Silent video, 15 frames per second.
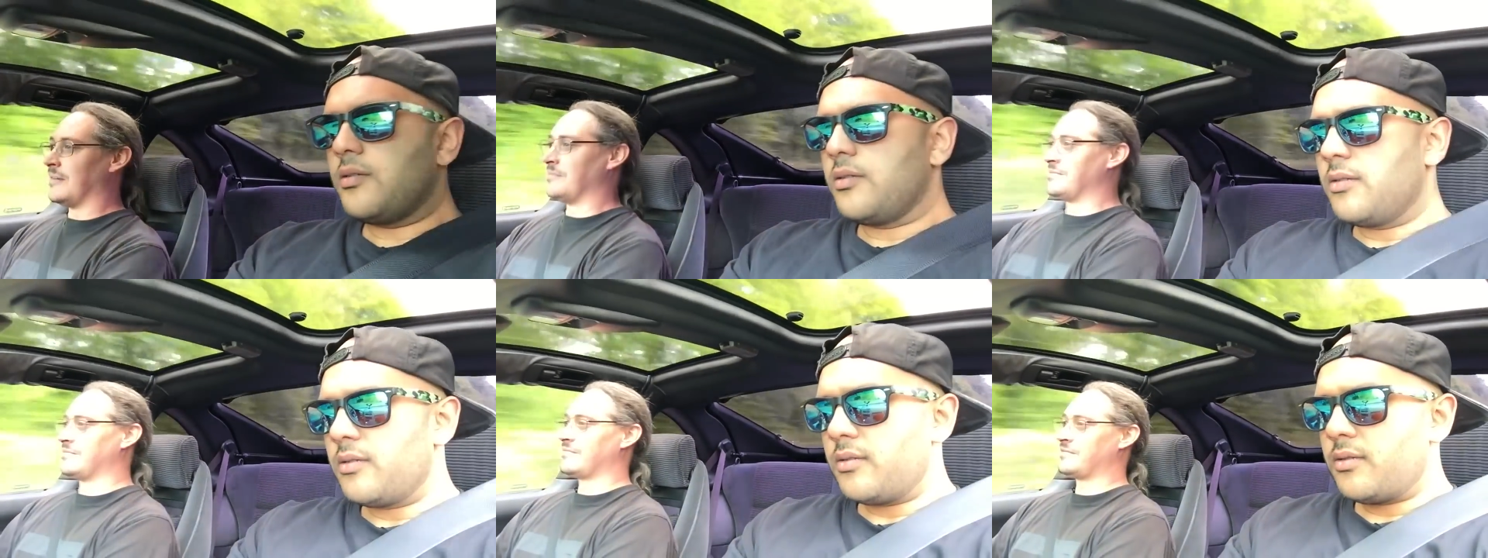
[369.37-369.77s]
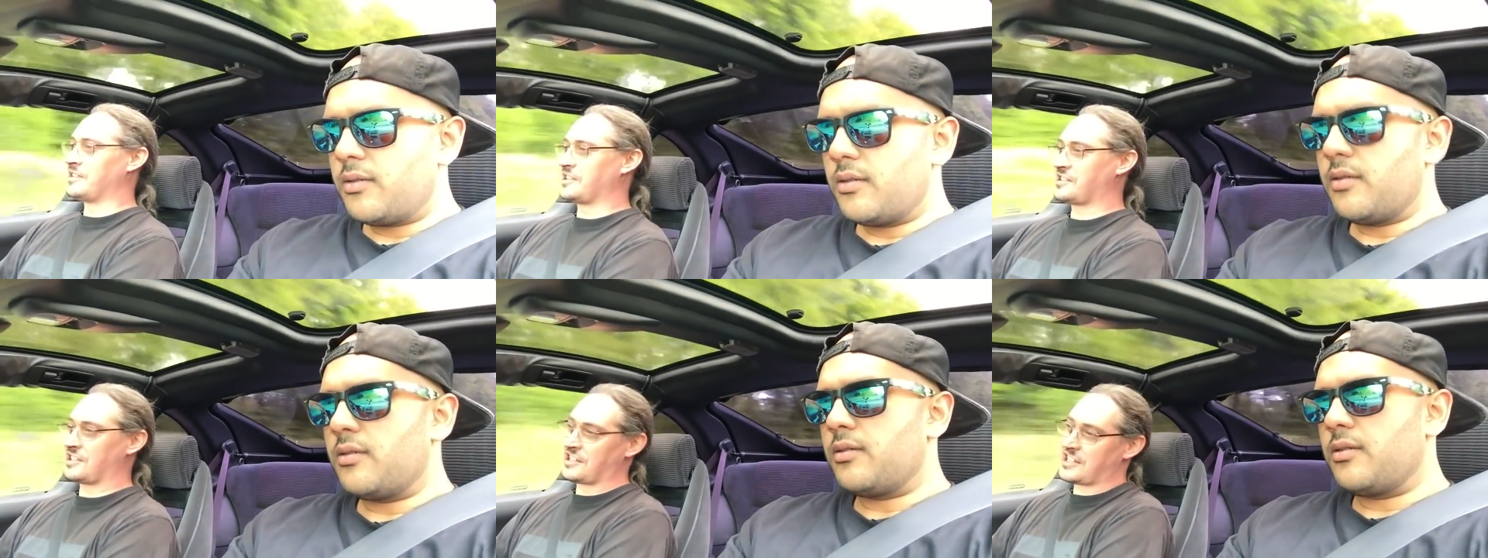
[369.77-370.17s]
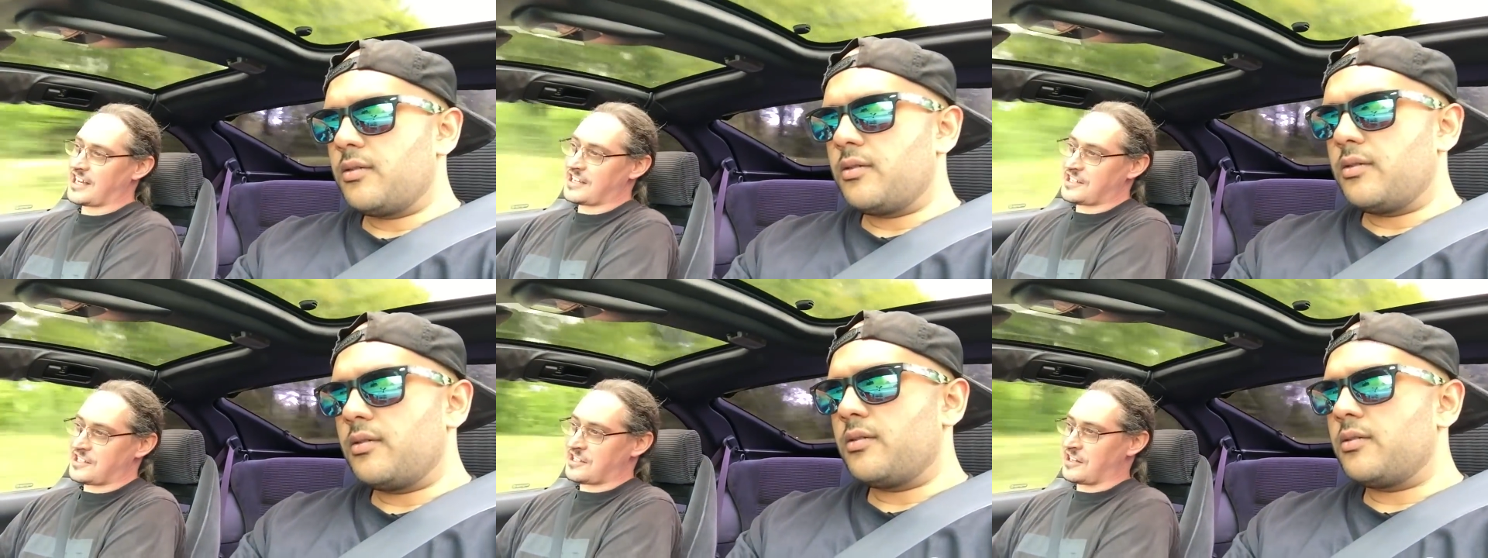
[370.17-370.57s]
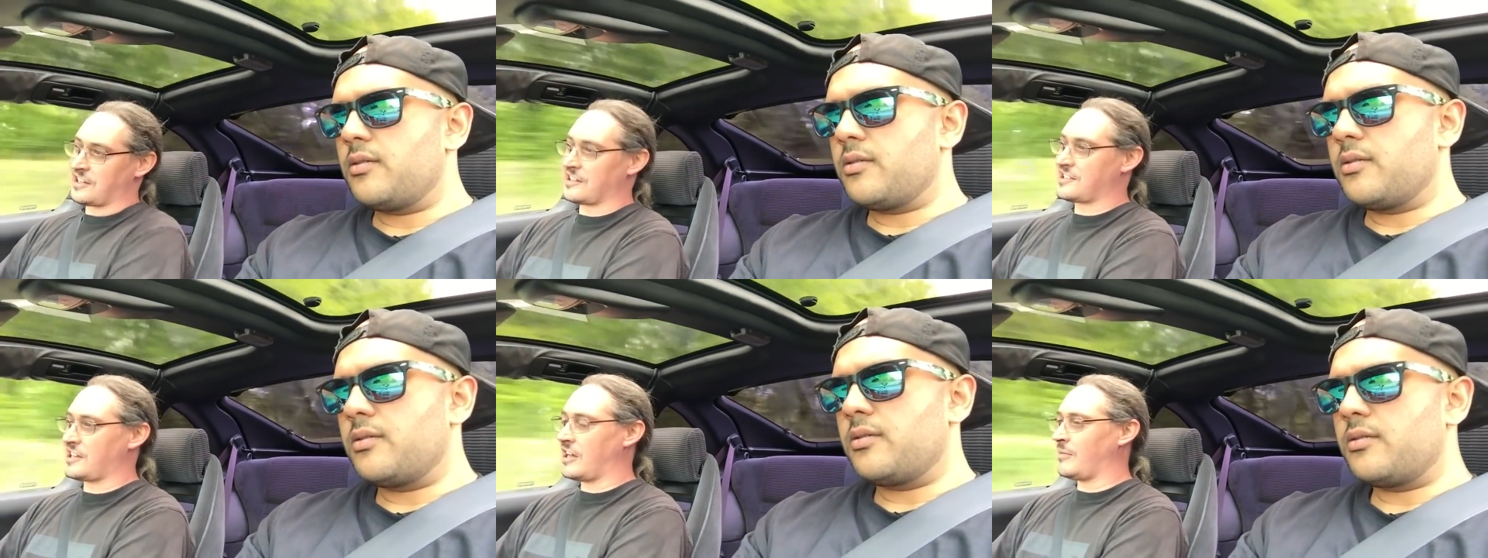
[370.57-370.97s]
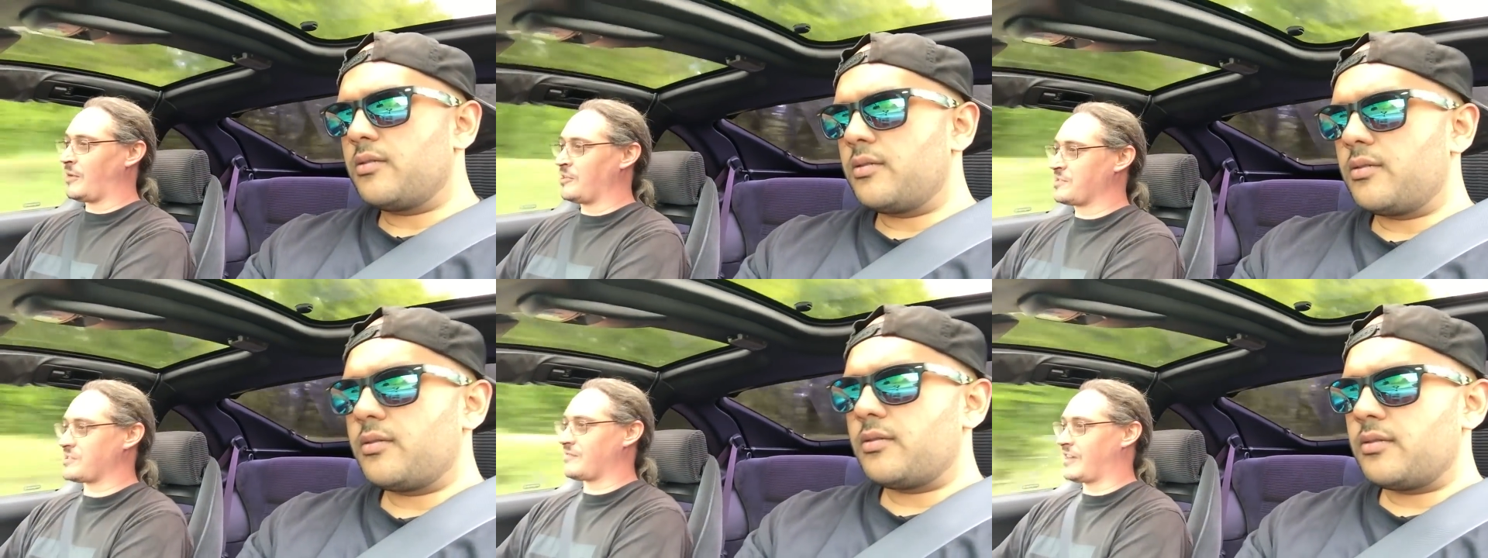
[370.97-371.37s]
Speaker 1: Um, which suggests that the
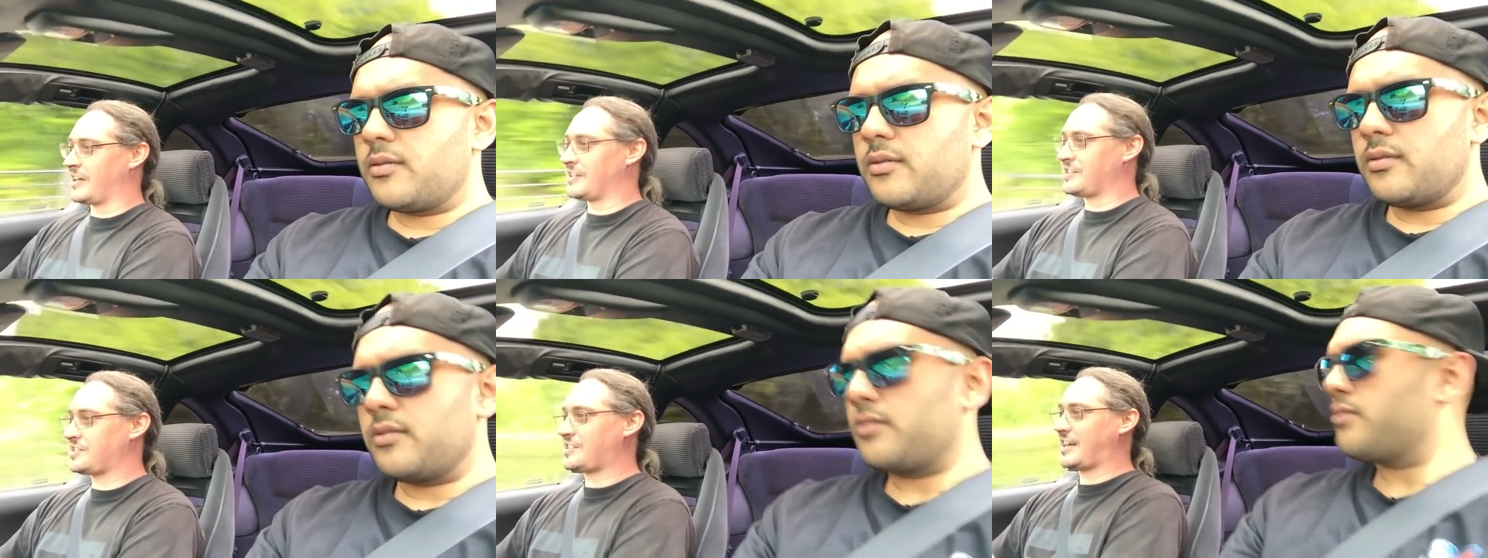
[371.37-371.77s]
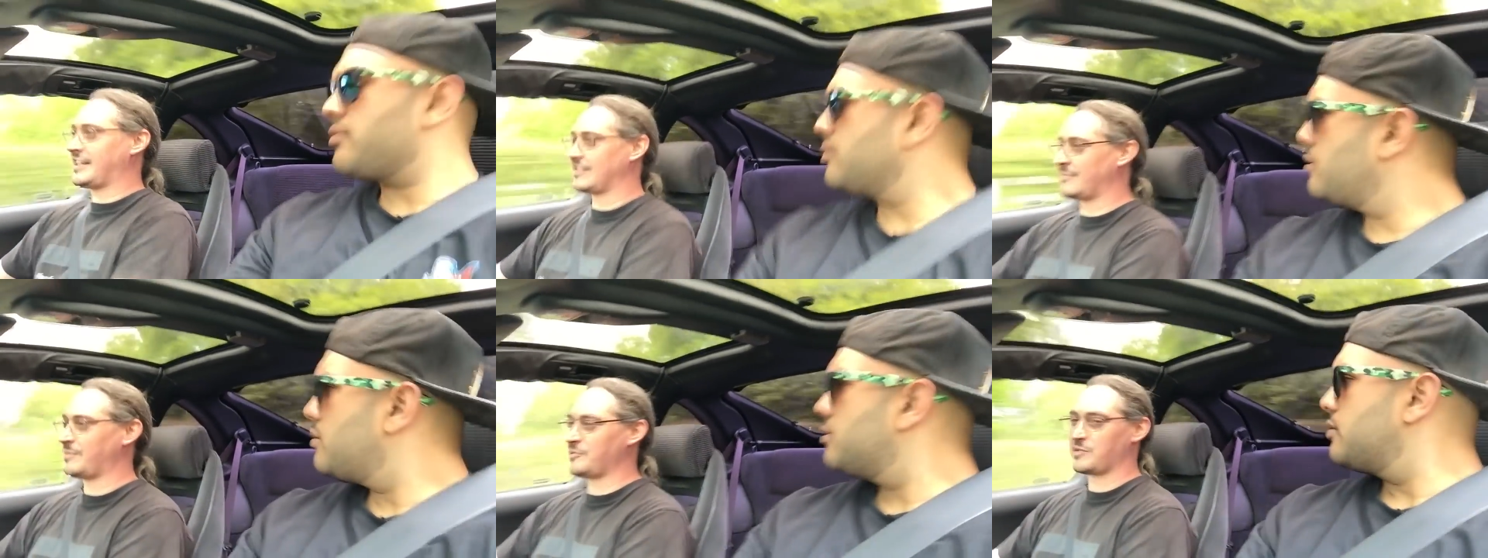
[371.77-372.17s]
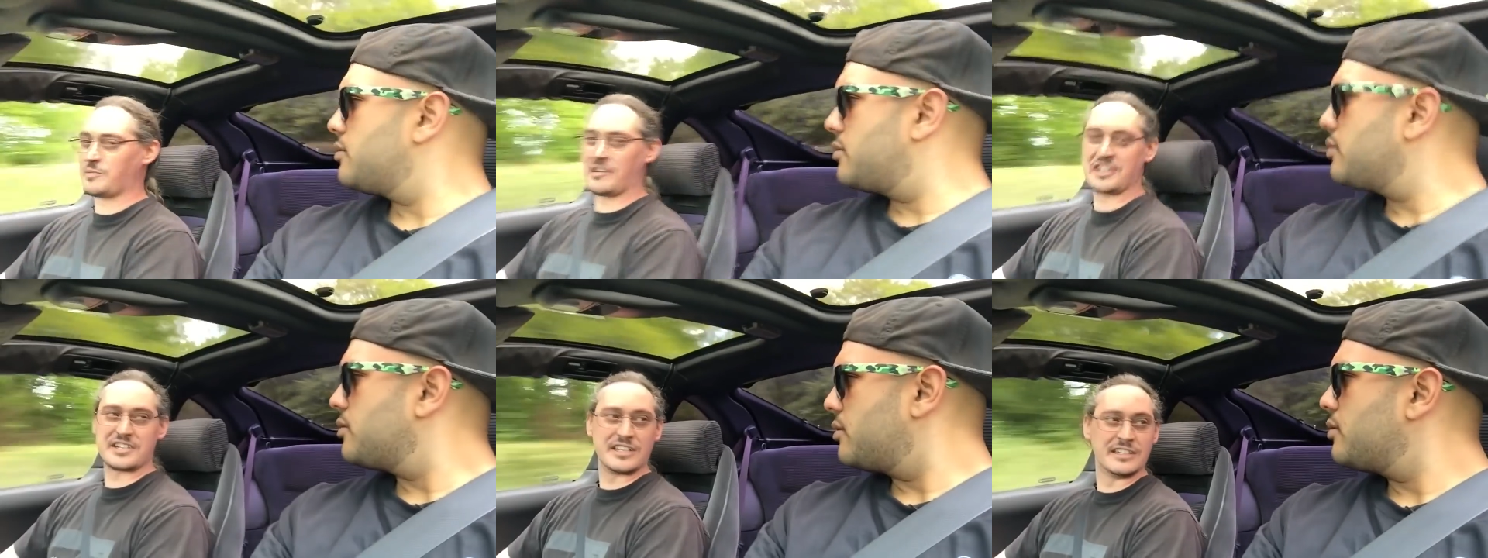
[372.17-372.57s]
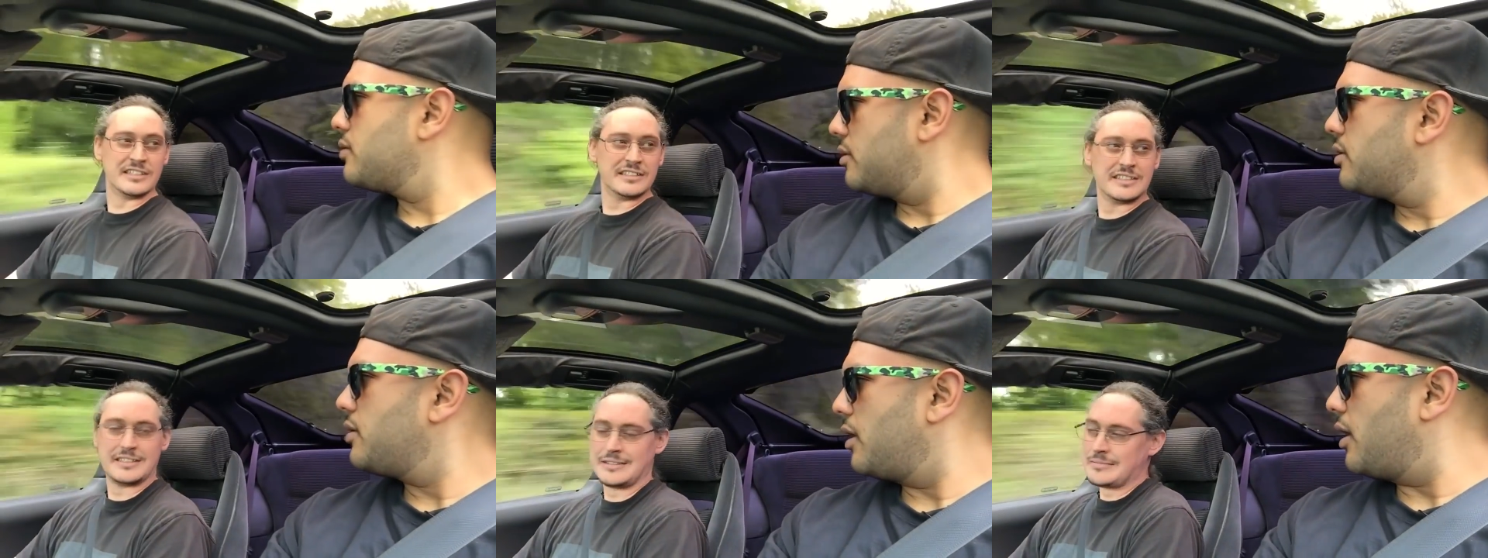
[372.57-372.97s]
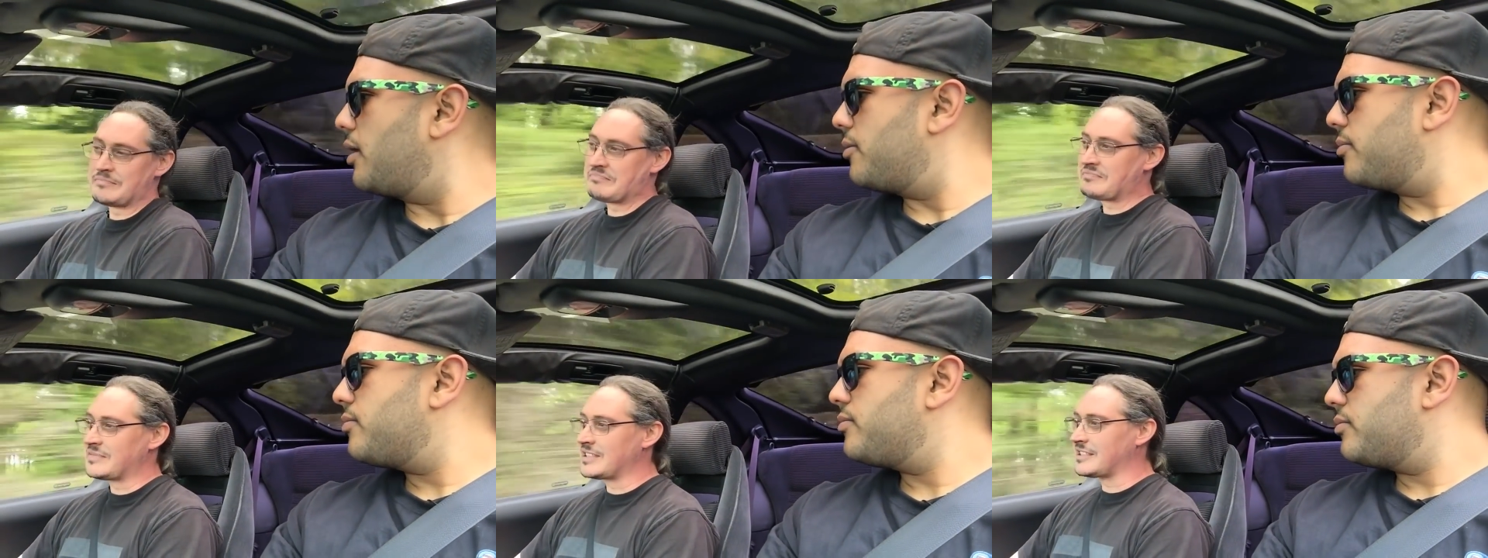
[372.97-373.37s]
turbos are running standard boost pressure.
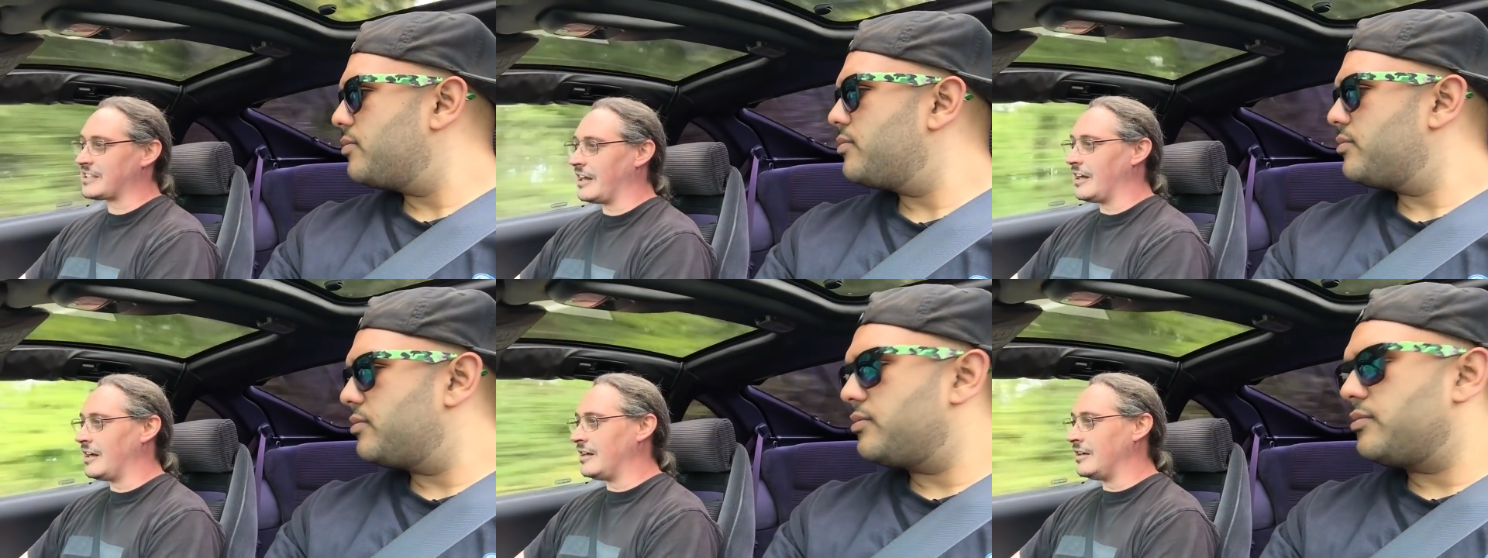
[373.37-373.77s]
So